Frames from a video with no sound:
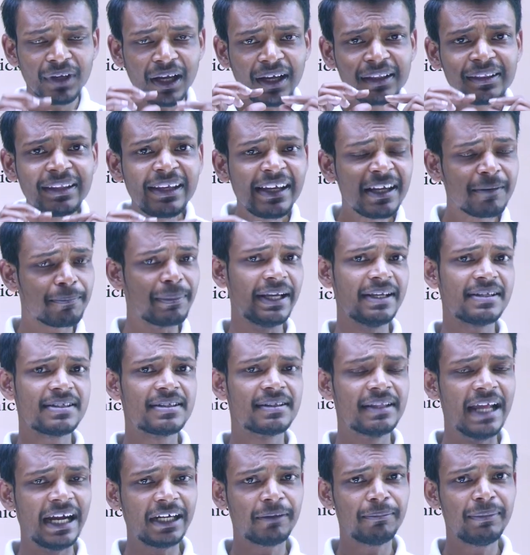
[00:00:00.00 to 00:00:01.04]
a thick base,
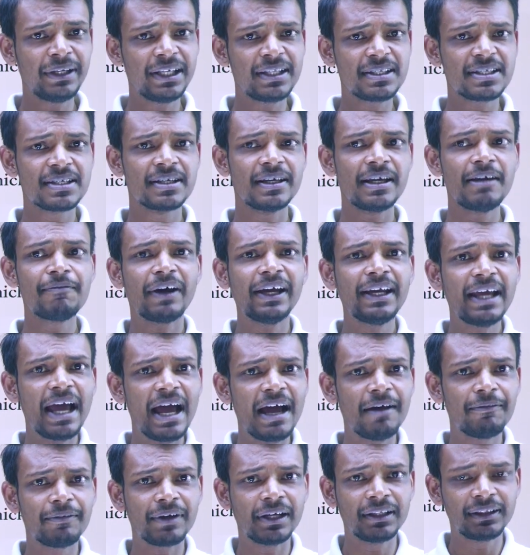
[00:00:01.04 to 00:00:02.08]
that means if I
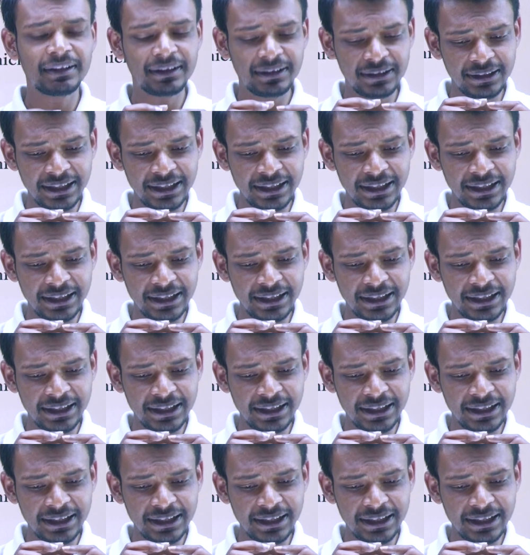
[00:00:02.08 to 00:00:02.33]
have a